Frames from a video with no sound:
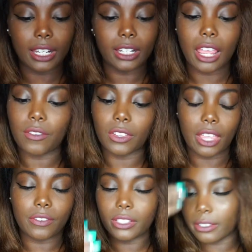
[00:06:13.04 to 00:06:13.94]
they didn't have
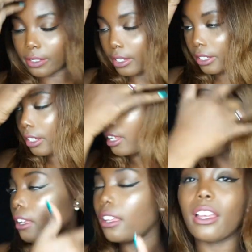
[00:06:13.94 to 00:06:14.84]
11s. And
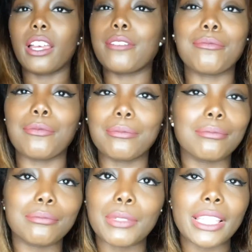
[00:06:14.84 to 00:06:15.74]
I'm
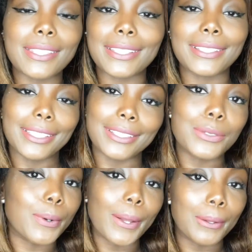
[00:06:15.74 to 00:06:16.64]
basically a
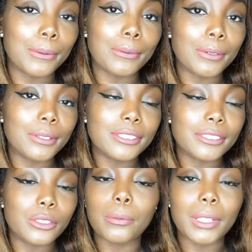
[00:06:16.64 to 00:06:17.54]
12.
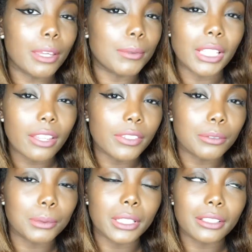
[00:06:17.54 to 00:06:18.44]
Normally I'm
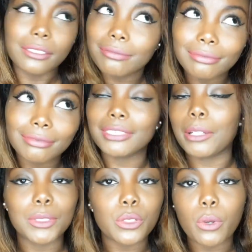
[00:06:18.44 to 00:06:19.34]
11, but
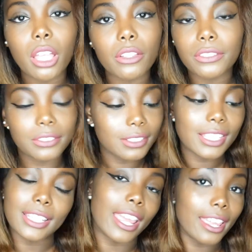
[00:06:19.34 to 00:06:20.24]
I'm 12
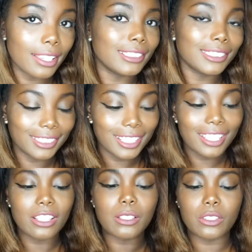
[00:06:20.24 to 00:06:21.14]
today.
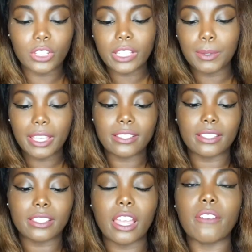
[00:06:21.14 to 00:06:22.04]
Just because
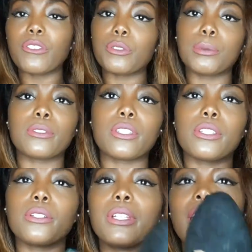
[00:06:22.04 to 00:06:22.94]
it's comfortable
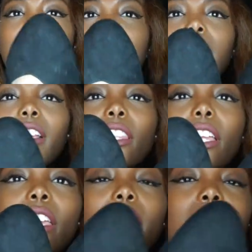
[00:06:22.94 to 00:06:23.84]
too.
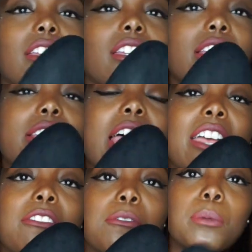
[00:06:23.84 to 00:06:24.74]
Like, because I
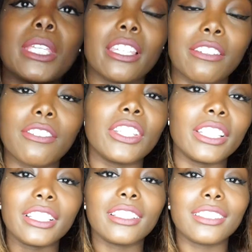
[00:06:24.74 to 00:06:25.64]
have big
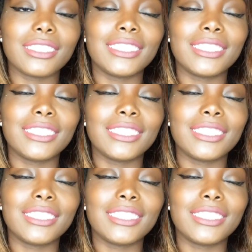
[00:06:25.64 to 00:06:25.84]
feet.